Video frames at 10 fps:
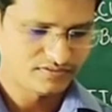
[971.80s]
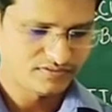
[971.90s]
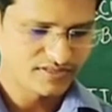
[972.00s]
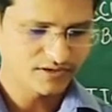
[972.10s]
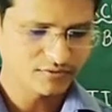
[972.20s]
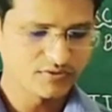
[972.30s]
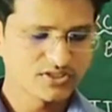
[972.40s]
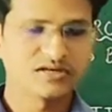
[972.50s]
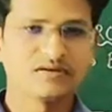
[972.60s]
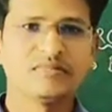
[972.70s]
Then
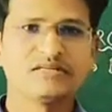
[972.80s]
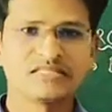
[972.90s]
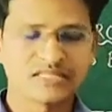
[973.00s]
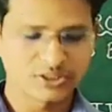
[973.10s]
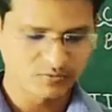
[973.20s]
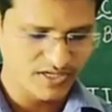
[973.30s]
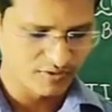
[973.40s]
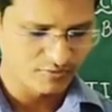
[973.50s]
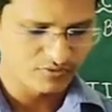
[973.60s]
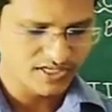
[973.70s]
question number 6 we
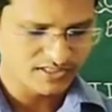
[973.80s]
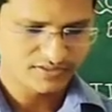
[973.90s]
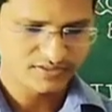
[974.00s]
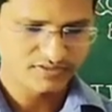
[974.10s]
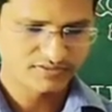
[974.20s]
have to write.